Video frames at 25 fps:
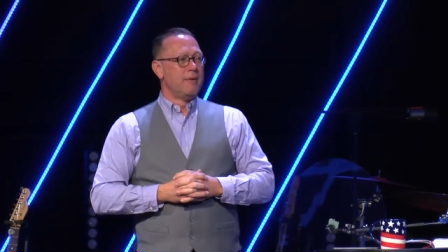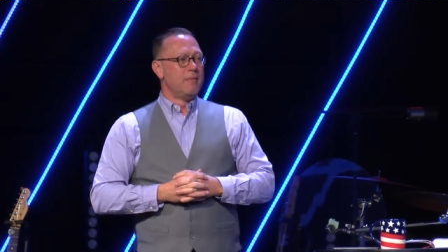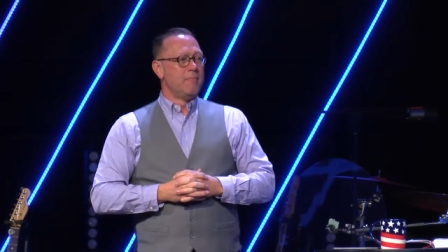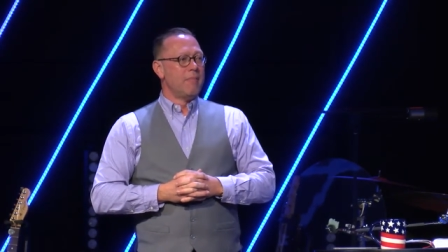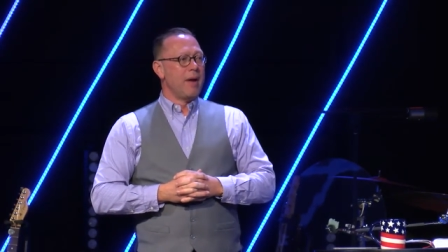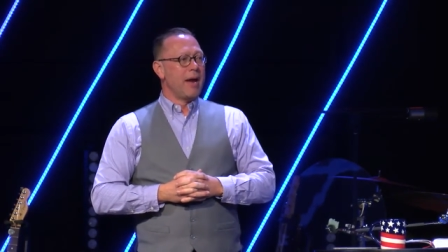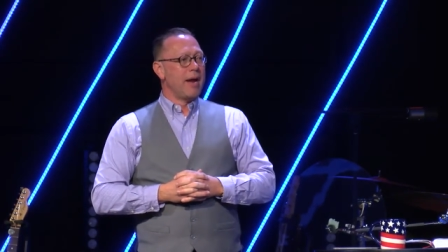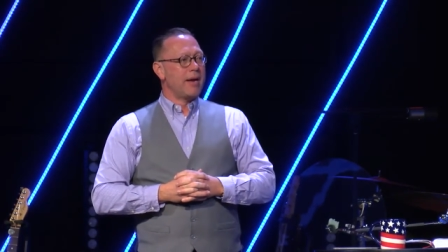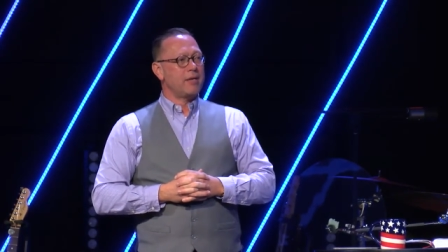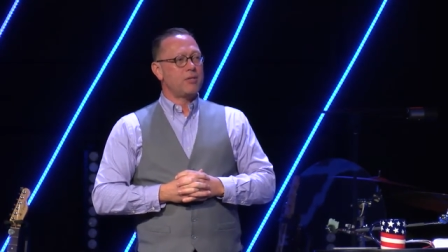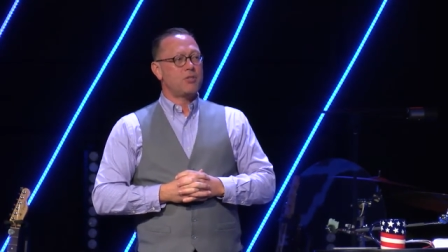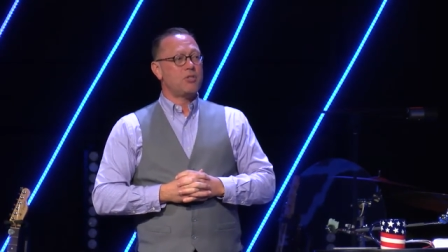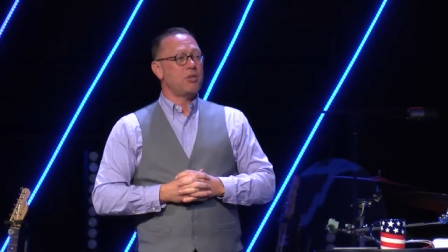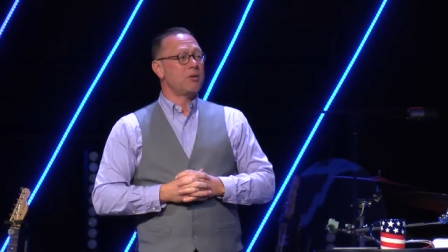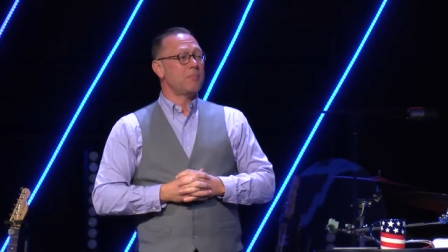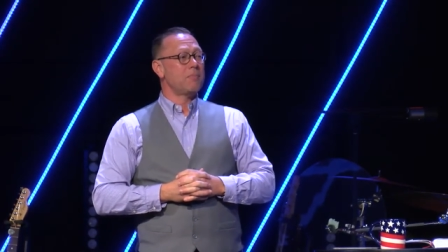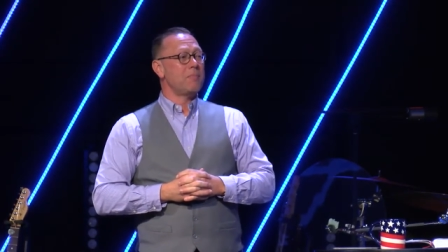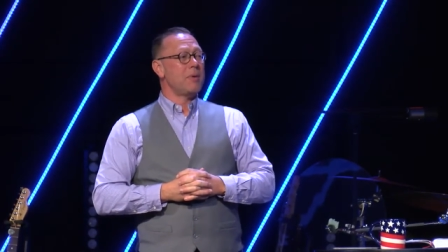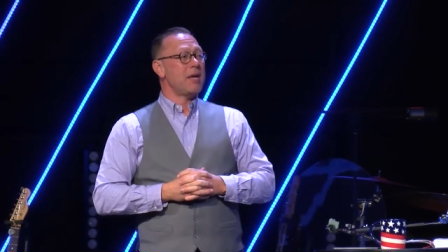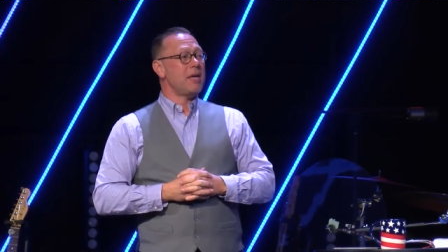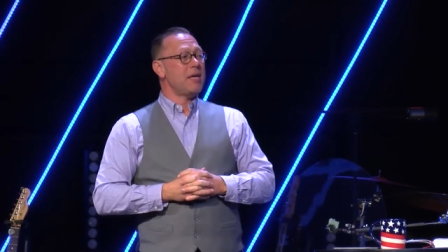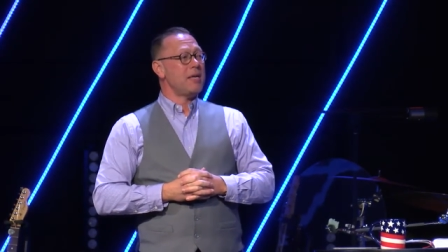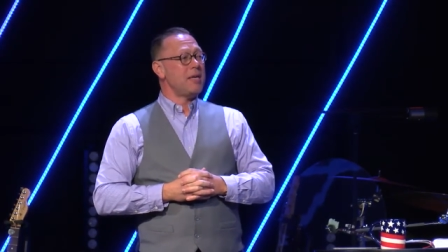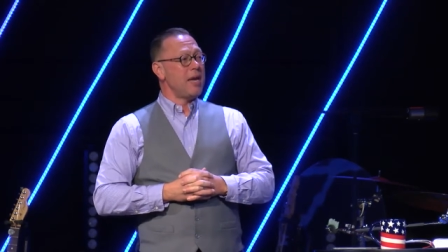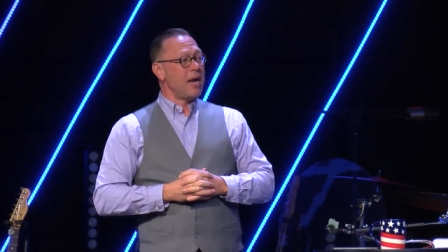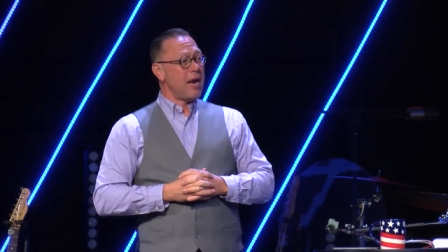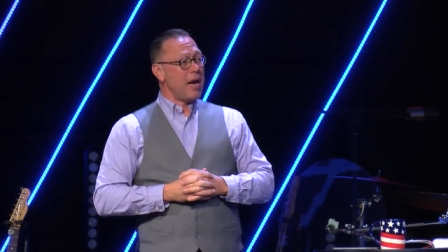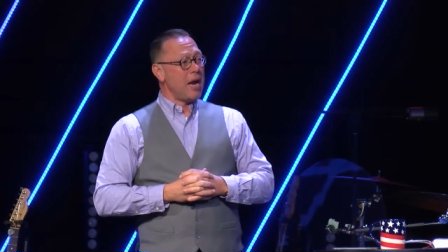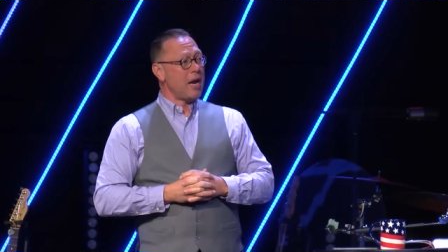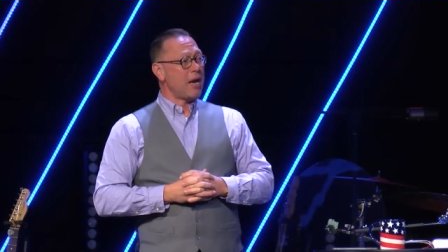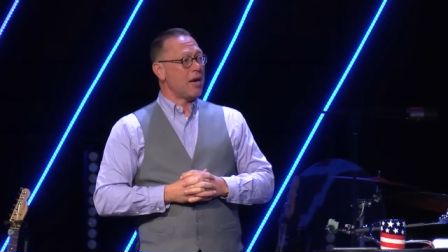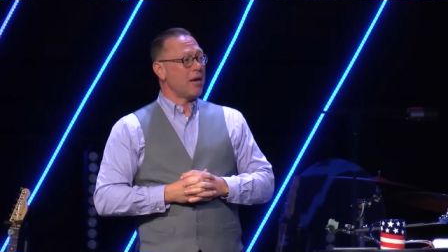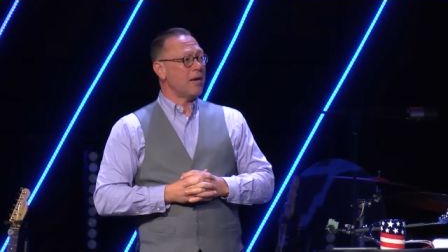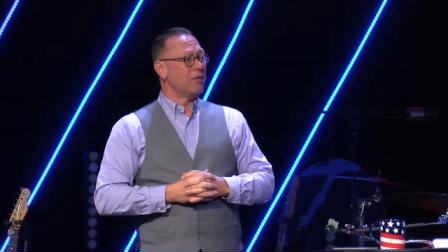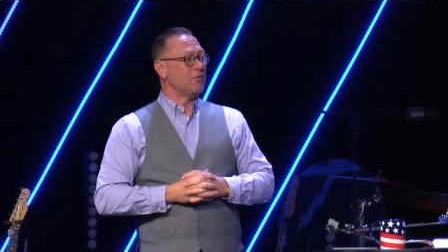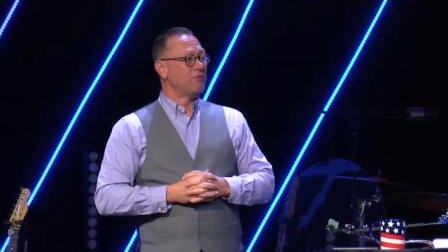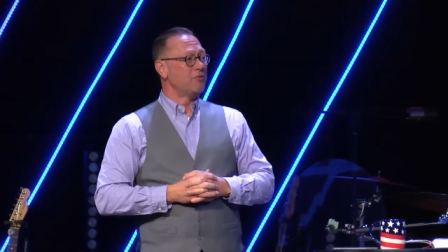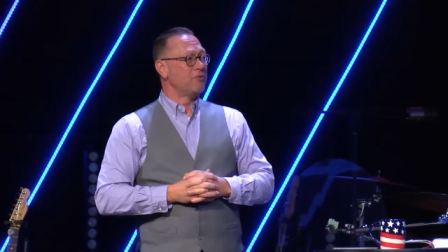Man, it took me
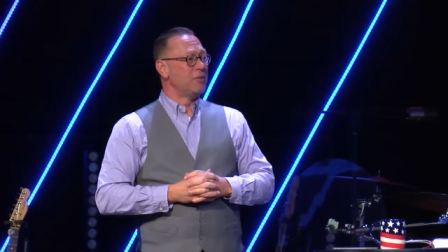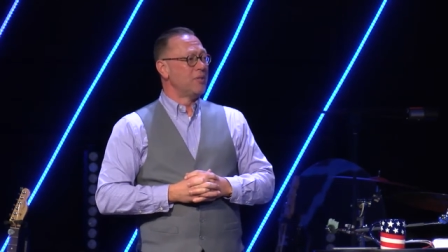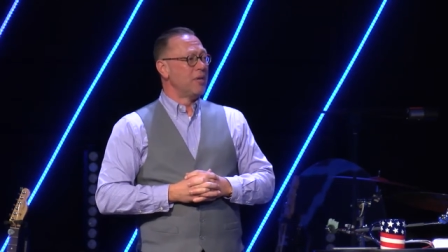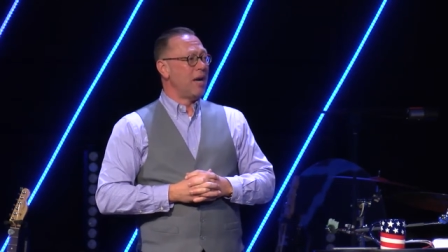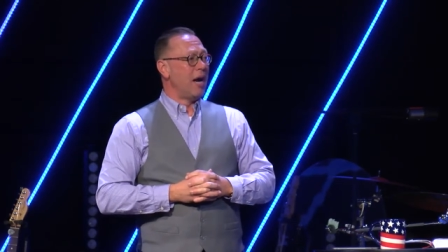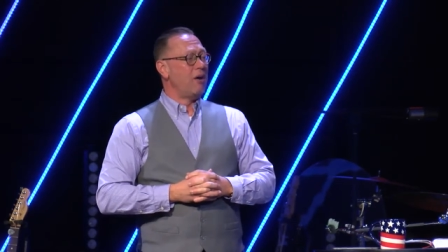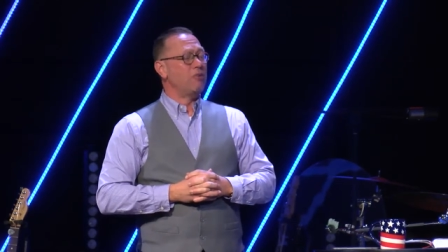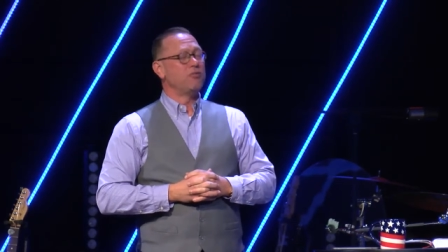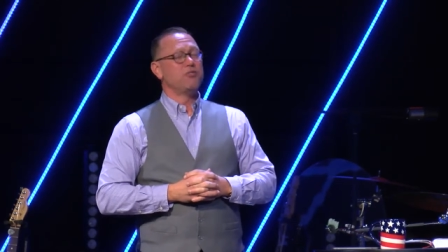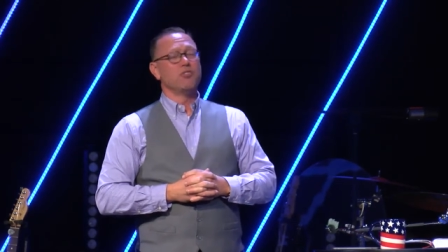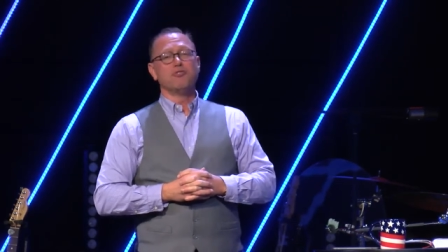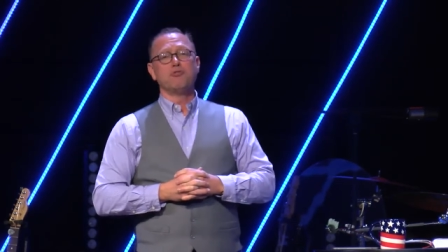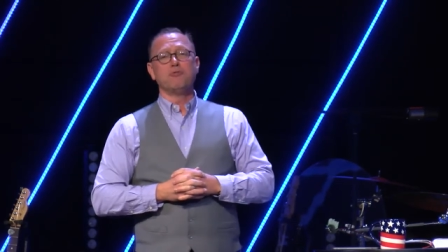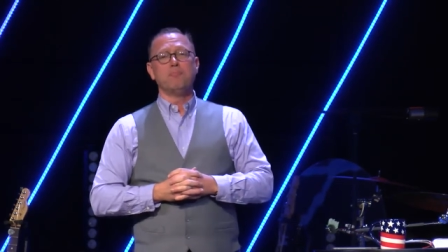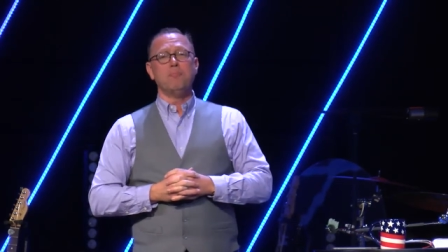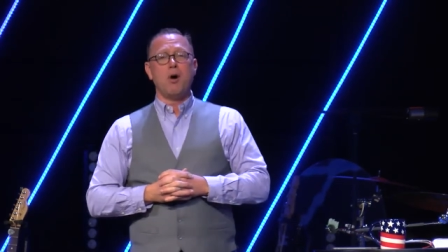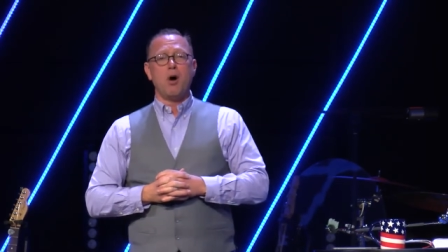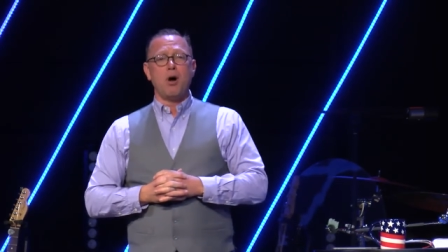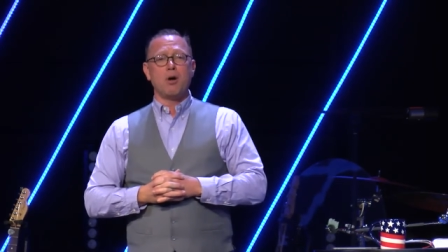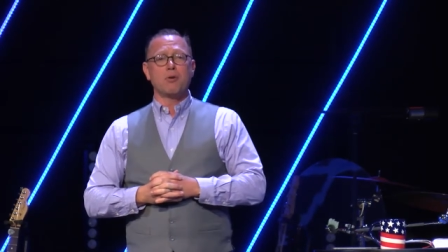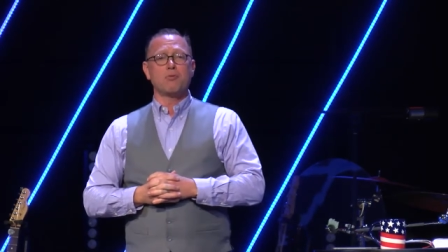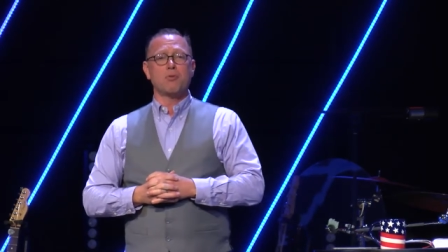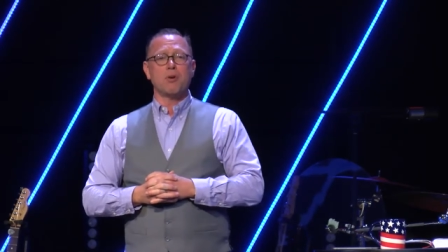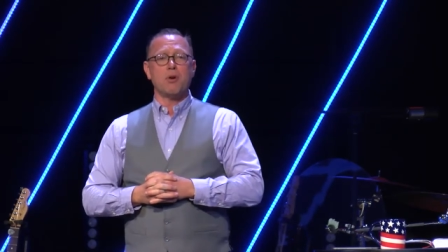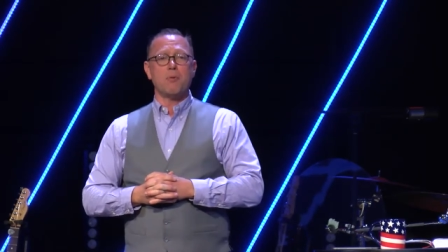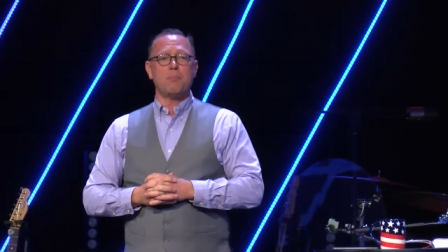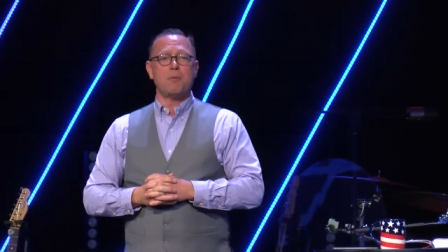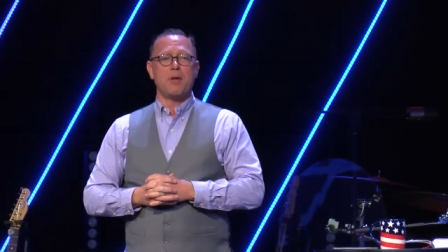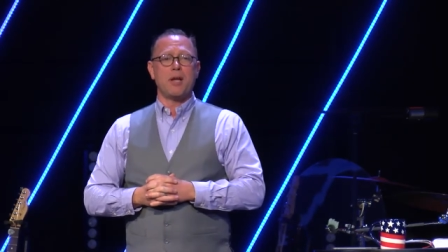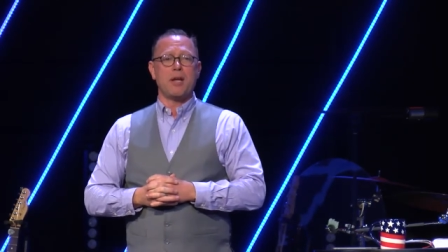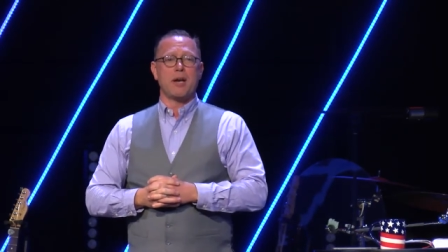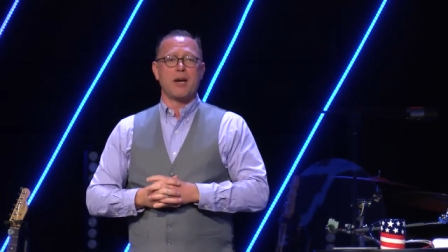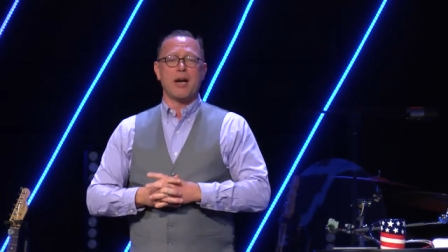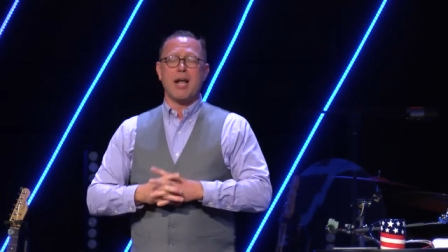years. I was a small group leader